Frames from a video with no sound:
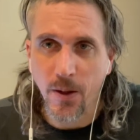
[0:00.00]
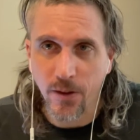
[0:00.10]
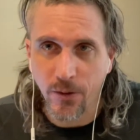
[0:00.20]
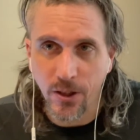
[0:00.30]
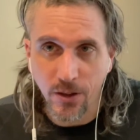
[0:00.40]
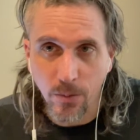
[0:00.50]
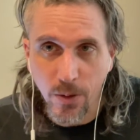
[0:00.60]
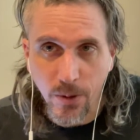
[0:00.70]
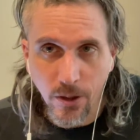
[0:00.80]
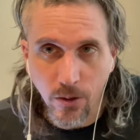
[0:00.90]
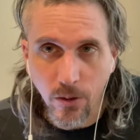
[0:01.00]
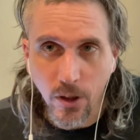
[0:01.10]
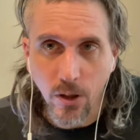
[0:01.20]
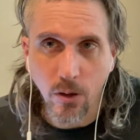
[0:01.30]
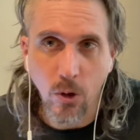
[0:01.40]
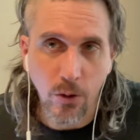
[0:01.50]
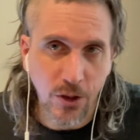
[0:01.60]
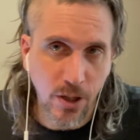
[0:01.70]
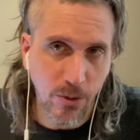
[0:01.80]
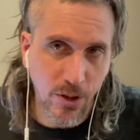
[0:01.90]
defend his WBO welterweight
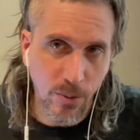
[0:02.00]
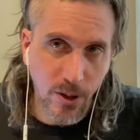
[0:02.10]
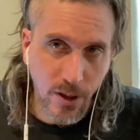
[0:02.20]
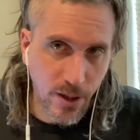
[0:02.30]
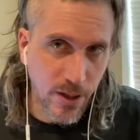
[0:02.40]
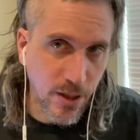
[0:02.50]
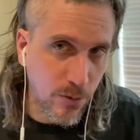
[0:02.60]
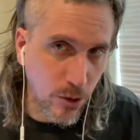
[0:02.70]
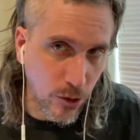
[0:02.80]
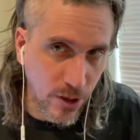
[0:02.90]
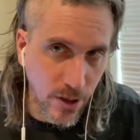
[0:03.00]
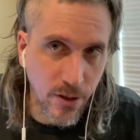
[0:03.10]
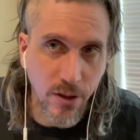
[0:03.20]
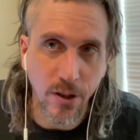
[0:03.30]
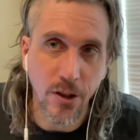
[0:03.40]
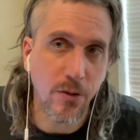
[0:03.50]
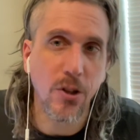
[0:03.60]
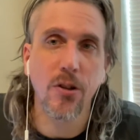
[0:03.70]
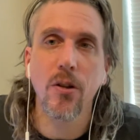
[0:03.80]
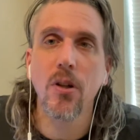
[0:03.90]
championship against Vergil Ortiz in the near
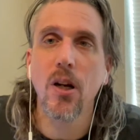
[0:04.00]
future.